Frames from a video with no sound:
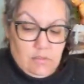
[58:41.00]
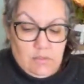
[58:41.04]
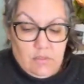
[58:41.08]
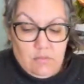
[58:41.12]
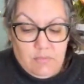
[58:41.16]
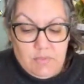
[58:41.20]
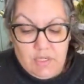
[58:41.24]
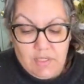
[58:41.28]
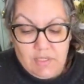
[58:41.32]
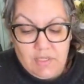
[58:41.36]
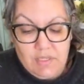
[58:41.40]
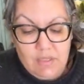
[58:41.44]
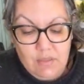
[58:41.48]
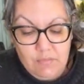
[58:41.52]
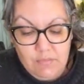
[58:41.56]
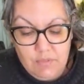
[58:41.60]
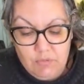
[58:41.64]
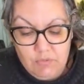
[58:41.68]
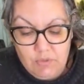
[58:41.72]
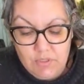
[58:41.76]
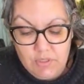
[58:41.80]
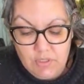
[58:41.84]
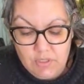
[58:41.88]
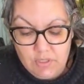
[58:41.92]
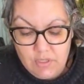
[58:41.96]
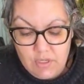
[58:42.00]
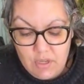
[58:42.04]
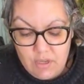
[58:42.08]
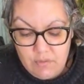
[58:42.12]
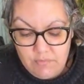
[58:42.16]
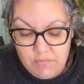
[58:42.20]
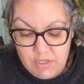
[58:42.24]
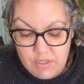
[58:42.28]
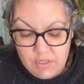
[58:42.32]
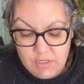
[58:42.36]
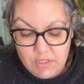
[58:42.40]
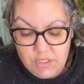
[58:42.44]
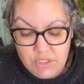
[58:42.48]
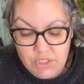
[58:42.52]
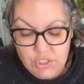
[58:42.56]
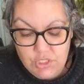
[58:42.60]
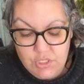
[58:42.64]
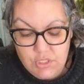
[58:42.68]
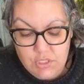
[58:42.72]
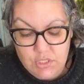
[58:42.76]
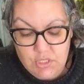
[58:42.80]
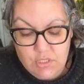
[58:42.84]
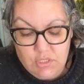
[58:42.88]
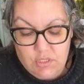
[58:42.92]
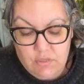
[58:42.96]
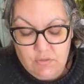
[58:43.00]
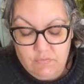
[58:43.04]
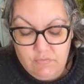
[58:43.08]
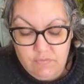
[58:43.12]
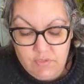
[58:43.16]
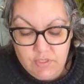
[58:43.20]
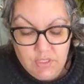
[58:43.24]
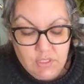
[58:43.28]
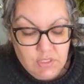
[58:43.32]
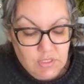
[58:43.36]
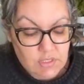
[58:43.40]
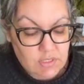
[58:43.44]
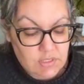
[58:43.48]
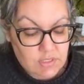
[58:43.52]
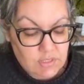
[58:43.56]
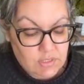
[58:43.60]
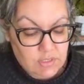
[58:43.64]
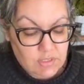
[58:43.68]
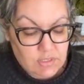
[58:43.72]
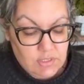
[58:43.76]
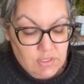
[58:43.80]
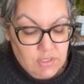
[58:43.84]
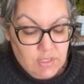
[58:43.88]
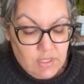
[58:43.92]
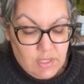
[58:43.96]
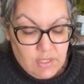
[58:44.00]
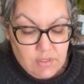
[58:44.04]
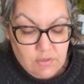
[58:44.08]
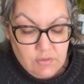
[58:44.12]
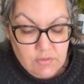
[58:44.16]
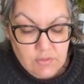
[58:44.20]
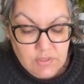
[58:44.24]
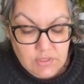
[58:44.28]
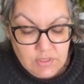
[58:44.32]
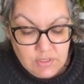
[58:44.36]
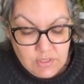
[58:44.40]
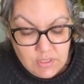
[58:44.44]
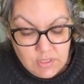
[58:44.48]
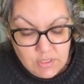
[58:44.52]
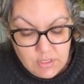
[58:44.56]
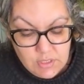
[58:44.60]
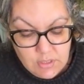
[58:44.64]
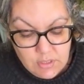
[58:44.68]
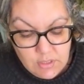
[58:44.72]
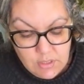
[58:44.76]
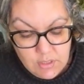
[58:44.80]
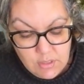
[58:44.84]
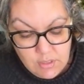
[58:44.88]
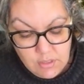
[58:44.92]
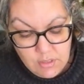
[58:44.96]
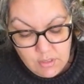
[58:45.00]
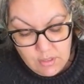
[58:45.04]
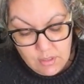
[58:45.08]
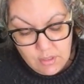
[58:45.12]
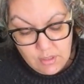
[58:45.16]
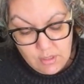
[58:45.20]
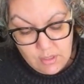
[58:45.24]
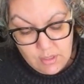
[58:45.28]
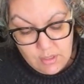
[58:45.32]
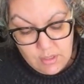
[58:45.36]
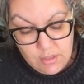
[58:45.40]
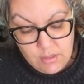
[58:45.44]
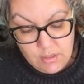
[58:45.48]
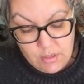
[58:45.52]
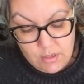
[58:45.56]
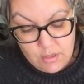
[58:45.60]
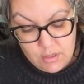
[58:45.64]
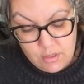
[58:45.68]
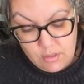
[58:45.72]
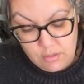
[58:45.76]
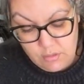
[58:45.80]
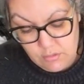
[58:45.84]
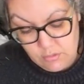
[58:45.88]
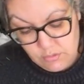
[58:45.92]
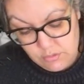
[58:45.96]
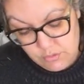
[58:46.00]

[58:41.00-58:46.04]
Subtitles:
I'm going to come in with a combination of E6000 and hot